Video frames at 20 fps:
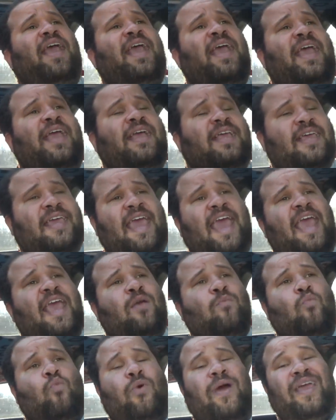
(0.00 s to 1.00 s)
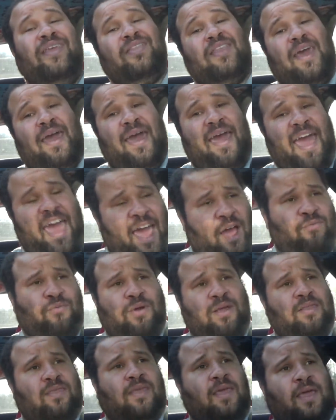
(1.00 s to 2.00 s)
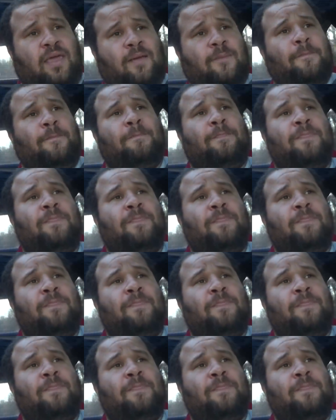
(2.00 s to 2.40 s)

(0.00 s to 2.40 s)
It came with everything.